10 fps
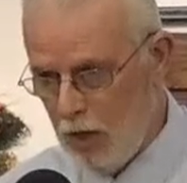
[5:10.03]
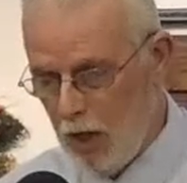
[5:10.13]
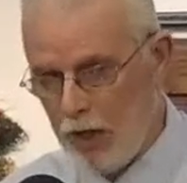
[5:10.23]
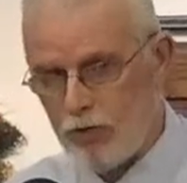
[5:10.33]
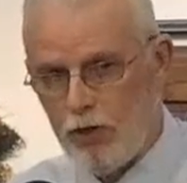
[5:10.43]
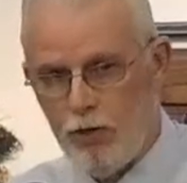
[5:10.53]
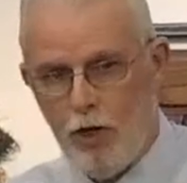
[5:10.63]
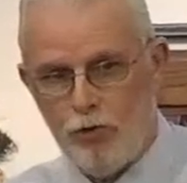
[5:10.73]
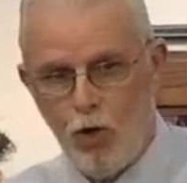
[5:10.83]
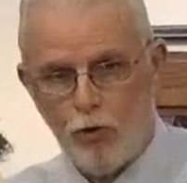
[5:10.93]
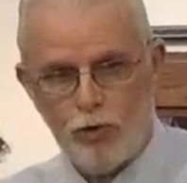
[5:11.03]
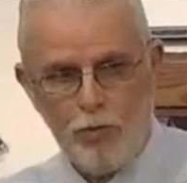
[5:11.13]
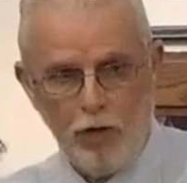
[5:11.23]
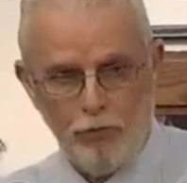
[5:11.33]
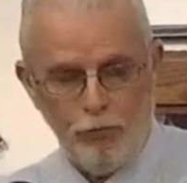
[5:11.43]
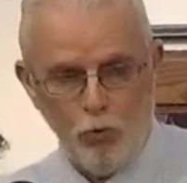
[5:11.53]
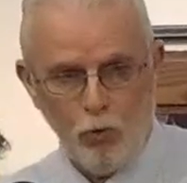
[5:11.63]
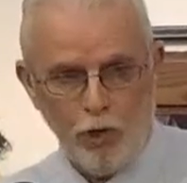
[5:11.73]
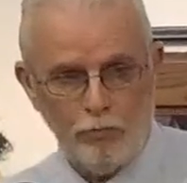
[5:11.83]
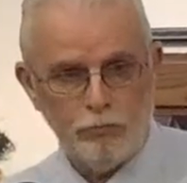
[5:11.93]
actually, he talks about
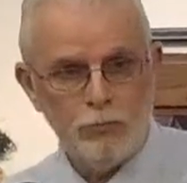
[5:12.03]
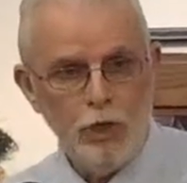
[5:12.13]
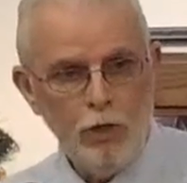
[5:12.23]
four of them.